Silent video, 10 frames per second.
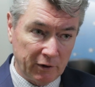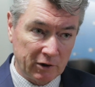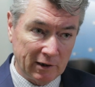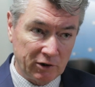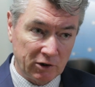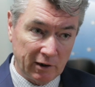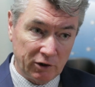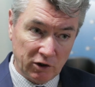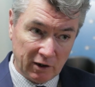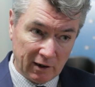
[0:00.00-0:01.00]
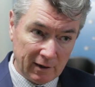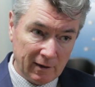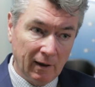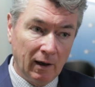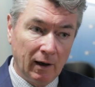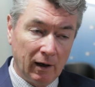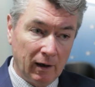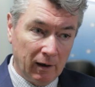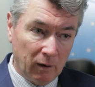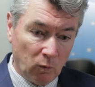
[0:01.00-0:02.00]
for this legislation again.
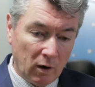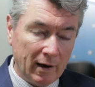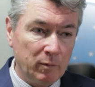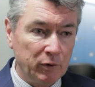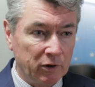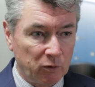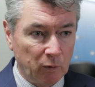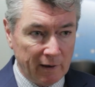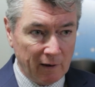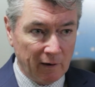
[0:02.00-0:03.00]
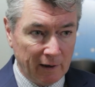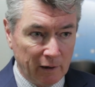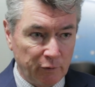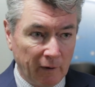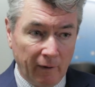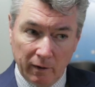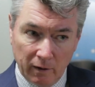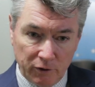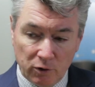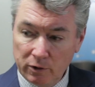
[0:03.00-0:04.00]
Why? Because we now have
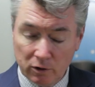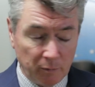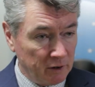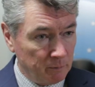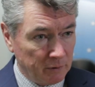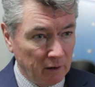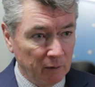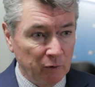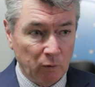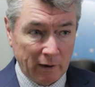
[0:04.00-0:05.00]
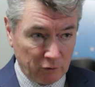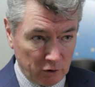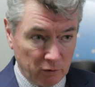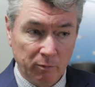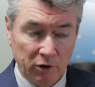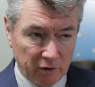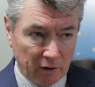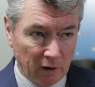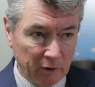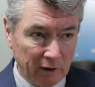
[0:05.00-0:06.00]
a new European Parliament, we have a new Commission
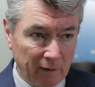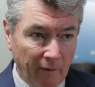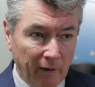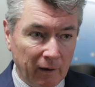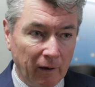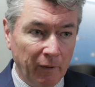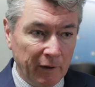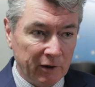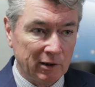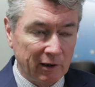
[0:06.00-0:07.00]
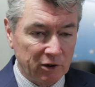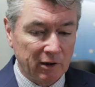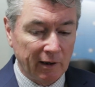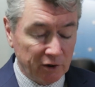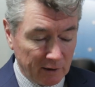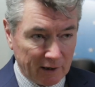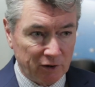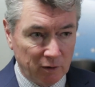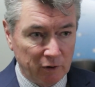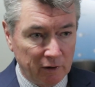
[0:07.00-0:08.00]
coming in, and this legislation
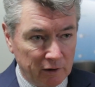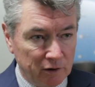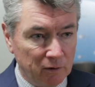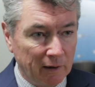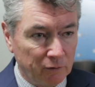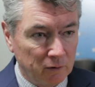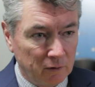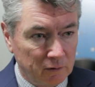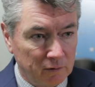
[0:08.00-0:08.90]
has to be at EU level.